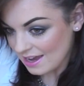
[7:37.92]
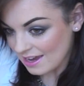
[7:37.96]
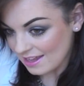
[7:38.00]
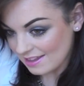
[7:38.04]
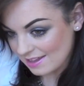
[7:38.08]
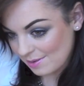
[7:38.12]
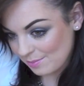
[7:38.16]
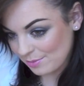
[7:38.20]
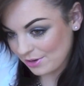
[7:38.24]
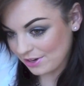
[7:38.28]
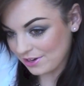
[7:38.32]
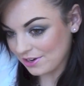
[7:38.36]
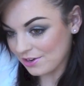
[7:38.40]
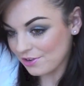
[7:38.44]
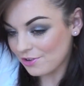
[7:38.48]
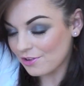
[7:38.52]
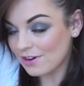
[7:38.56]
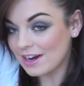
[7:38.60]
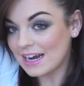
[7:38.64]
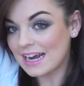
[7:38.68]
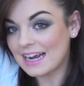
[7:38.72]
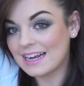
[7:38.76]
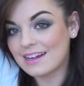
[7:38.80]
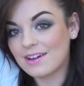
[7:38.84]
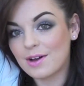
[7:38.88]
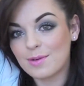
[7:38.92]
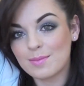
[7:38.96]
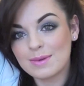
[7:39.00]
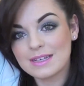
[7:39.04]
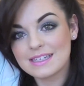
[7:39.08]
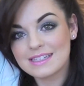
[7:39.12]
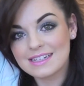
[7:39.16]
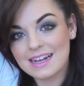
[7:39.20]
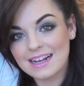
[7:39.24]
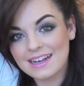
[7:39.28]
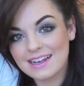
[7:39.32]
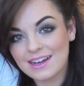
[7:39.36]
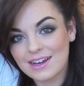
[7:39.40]
And I'm going to create
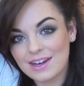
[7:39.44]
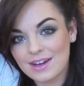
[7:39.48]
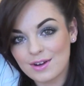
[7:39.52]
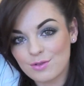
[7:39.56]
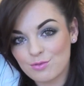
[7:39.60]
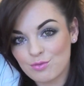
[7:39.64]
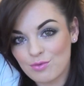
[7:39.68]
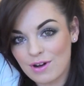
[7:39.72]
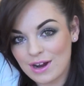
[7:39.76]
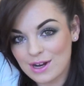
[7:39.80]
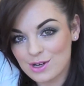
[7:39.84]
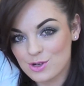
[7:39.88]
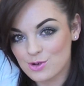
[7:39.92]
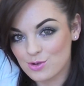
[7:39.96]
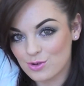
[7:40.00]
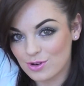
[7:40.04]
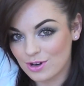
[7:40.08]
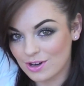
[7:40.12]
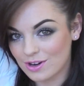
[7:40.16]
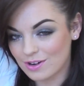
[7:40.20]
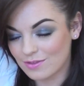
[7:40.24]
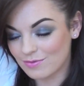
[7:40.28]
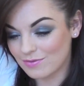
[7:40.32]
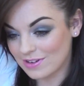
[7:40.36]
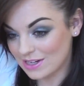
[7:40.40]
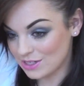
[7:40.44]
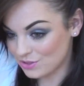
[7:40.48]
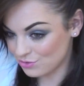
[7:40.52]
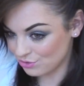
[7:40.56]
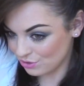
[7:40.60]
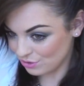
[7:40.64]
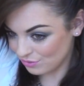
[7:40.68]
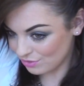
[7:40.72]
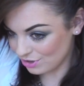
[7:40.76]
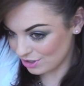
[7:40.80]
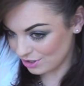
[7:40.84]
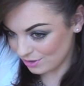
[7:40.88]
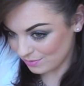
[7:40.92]
almost like a retro
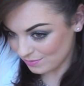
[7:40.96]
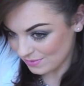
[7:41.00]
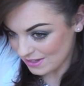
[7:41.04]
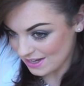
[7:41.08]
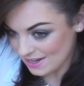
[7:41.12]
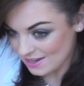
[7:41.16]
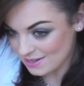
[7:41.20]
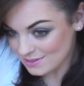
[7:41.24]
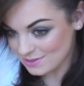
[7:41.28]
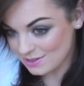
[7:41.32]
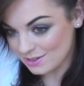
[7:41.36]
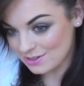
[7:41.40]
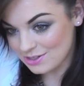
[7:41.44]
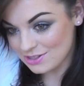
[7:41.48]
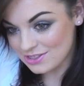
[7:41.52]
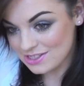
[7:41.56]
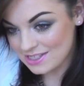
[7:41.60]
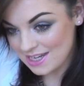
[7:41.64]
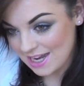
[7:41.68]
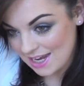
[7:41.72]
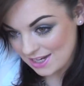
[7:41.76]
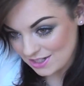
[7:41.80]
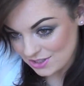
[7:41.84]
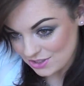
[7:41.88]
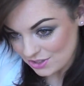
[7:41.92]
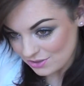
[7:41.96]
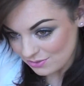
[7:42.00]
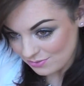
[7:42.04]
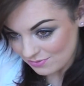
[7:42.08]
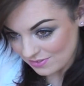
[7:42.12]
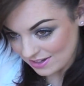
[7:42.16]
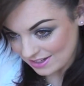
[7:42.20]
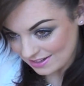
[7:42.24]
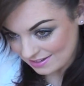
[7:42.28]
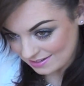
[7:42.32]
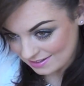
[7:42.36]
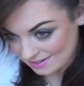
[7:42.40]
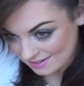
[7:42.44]
victory roll. So just take 2
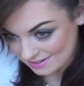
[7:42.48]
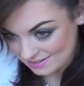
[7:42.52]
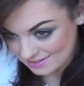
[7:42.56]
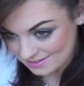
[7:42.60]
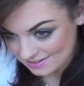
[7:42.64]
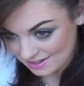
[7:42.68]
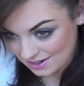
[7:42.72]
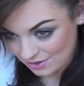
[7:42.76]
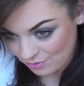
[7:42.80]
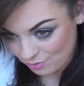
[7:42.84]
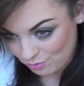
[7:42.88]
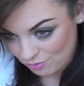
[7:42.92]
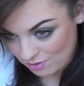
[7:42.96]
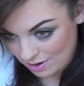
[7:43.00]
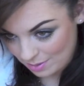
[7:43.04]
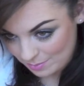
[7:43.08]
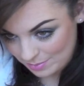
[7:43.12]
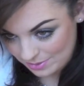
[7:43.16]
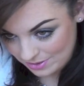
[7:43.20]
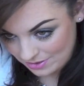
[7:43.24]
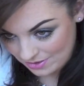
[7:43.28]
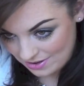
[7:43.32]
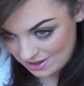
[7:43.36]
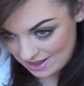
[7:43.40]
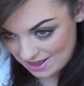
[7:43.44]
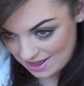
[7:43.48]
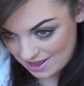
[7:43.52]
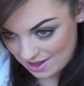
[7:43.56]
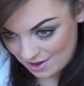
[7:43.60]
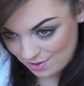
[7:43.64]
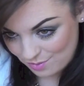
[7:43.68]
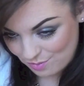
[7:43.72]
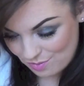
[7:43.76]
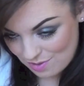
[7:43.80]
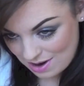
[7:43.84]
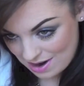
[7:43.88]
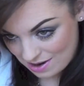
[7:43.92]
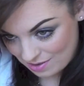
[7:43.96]
fingers and wrap your hair
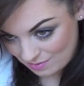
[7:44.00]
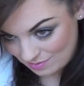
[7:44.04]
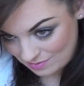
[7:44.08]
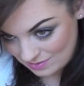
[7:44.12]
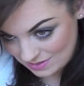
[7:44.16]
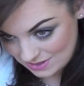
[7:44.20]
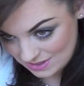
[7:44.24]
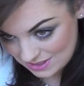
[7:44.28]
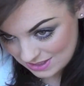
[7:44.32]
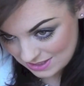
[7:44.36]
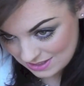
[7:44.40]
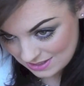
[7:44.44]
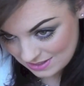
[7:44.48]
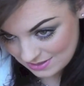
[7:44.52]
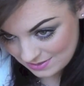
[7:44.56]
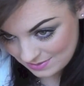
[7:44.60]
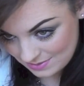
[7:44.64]
around.